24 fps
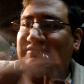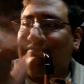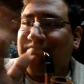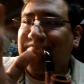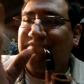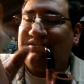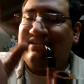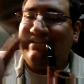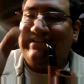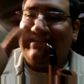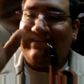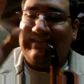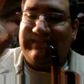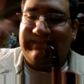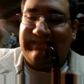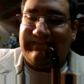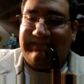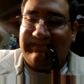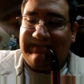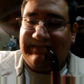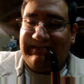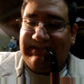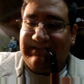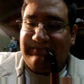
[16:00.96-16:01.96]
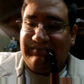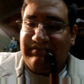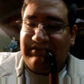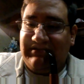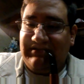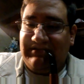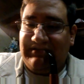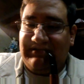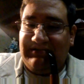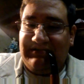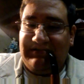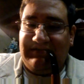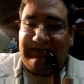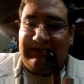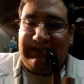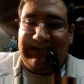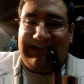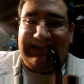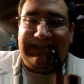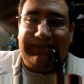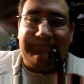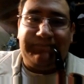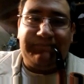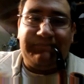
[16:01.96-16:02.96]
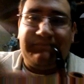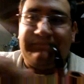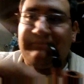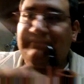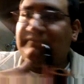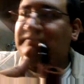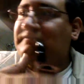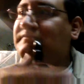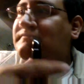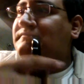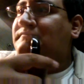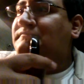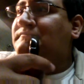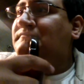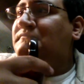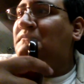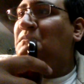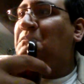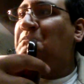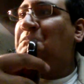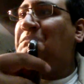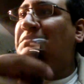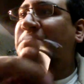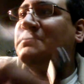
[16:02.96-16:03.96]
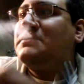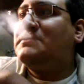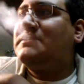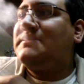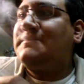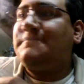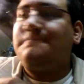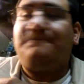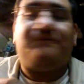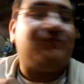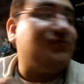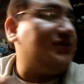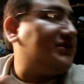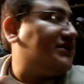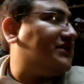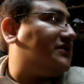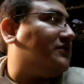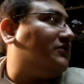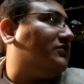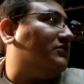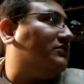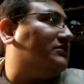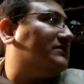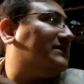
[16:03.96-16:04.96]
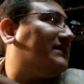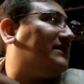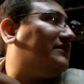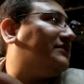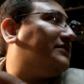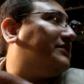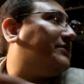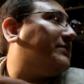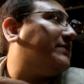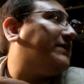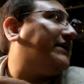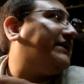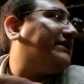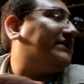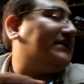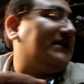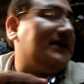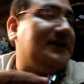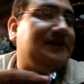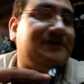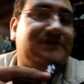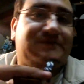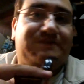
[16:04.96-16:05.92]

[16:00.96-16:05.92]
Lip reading: I hope you guys are having a good day. Pretty cold out here right now.